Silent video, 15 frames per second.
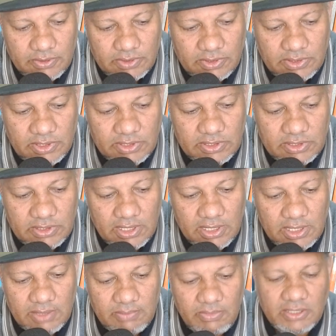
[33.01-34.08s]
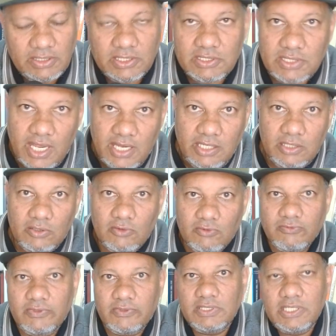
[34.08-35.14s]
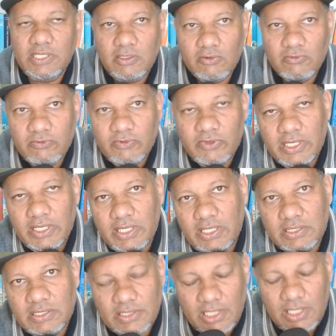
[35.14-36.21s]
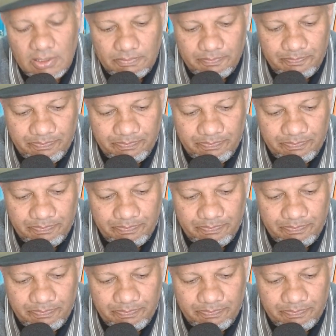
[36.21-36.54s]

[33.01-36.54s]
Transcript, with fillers: such uh, understanding of the deen of Islam.